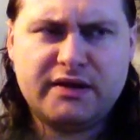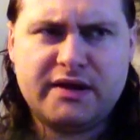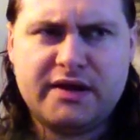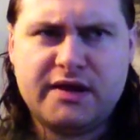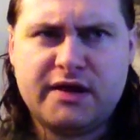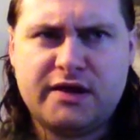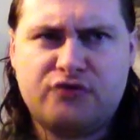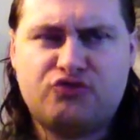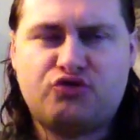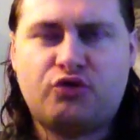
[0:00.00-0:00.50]

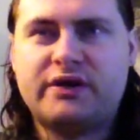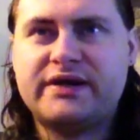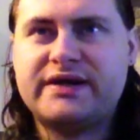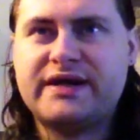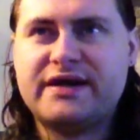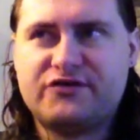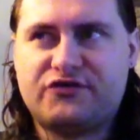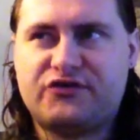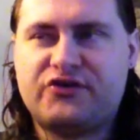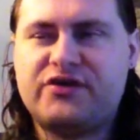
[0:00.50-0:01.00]
in
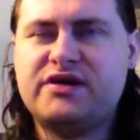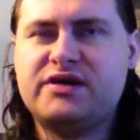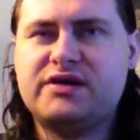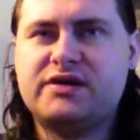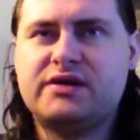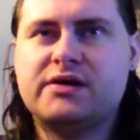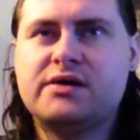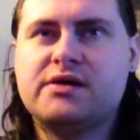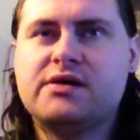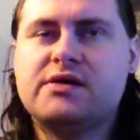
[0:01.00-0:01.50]

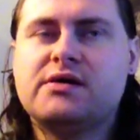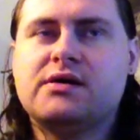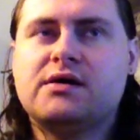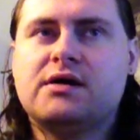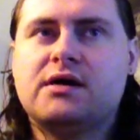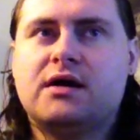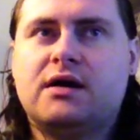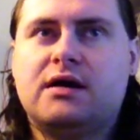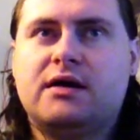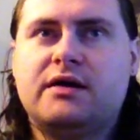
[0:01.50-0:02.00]
2018
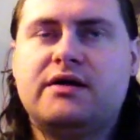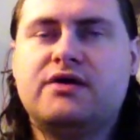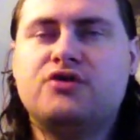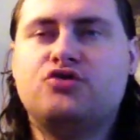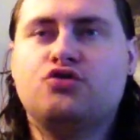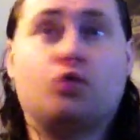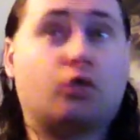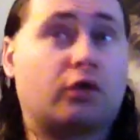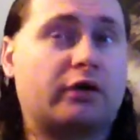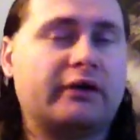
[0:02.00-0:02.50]
in
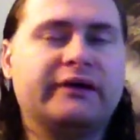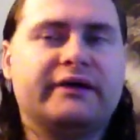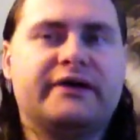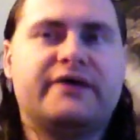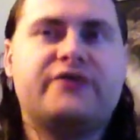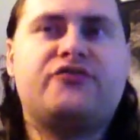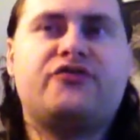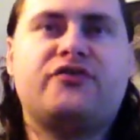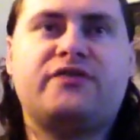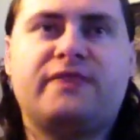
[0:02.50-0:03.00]
New
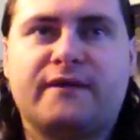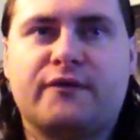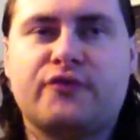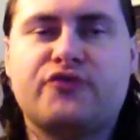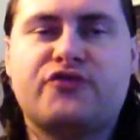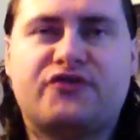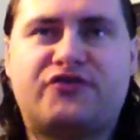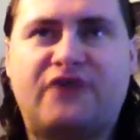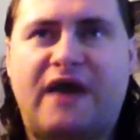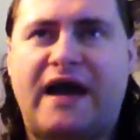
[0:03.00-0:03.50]
Orleans, there
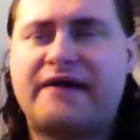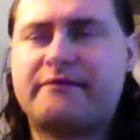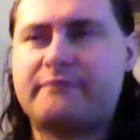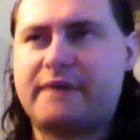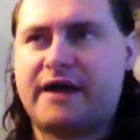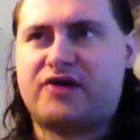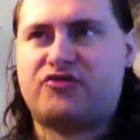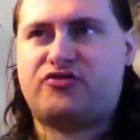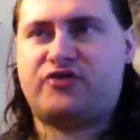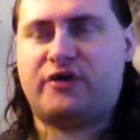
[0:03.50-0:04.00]
was a tag
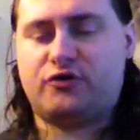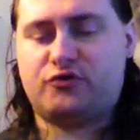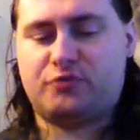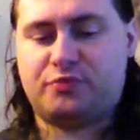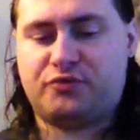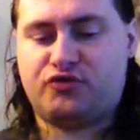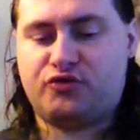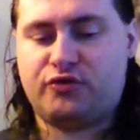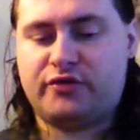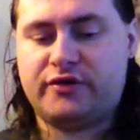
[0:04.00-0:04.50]
match that was
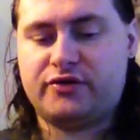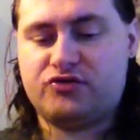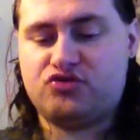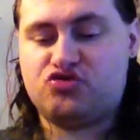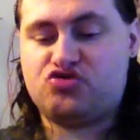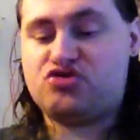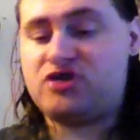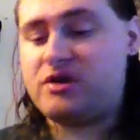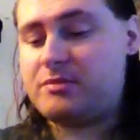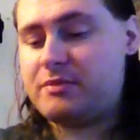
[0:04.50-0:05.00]
between
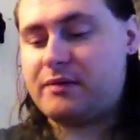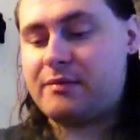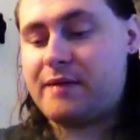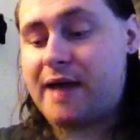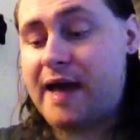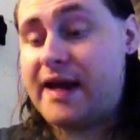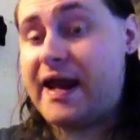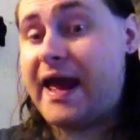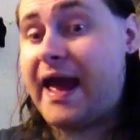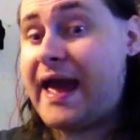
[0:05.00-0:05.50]
Shane
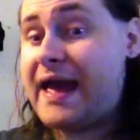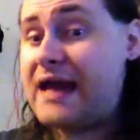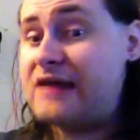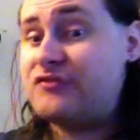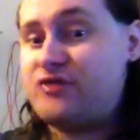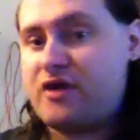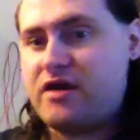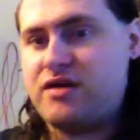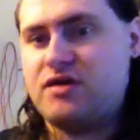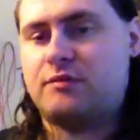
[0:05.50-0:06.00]
McMahon
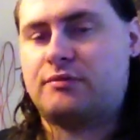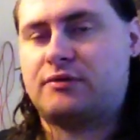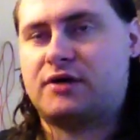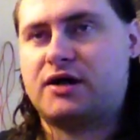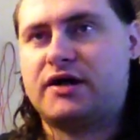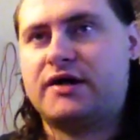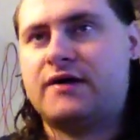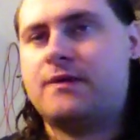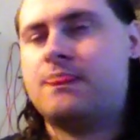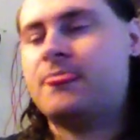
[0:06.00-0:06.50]
and Daniel
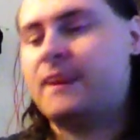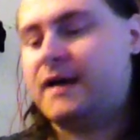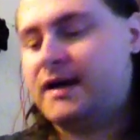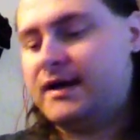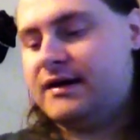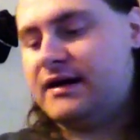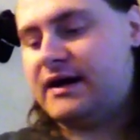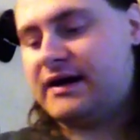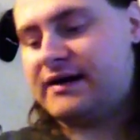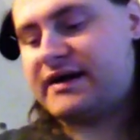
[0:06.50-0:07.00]
Bryan
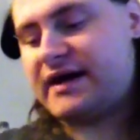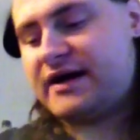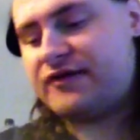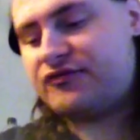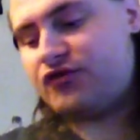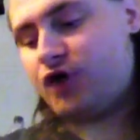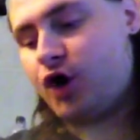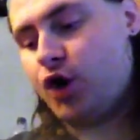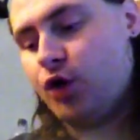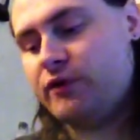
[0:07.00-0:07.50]

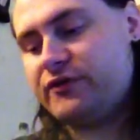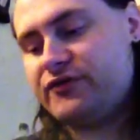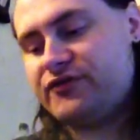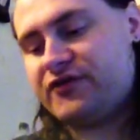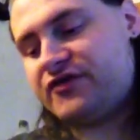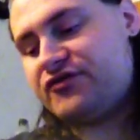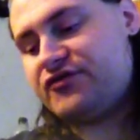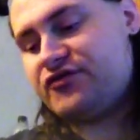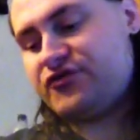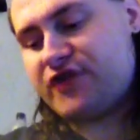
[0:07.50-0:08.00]
against Owens
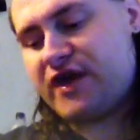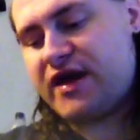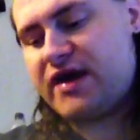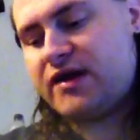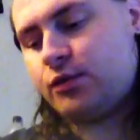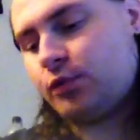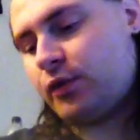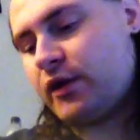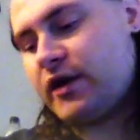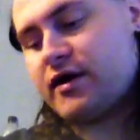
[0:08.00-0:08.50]
and
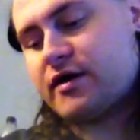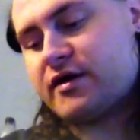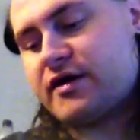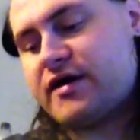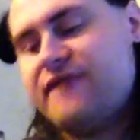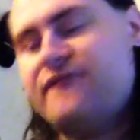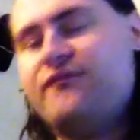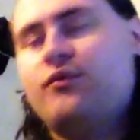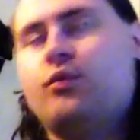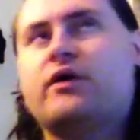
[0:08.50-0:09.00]
Zayn, where
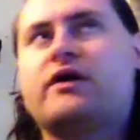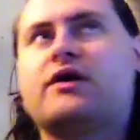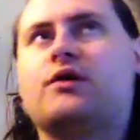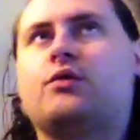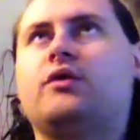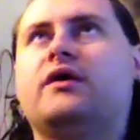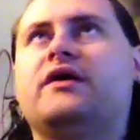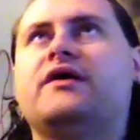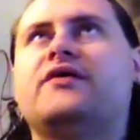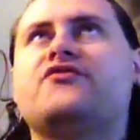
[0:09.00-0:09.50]
if where it
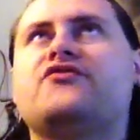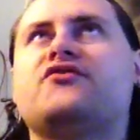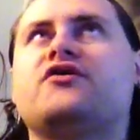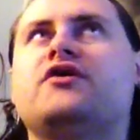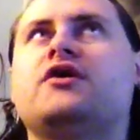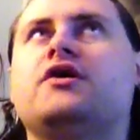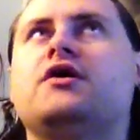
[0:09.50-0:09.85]
was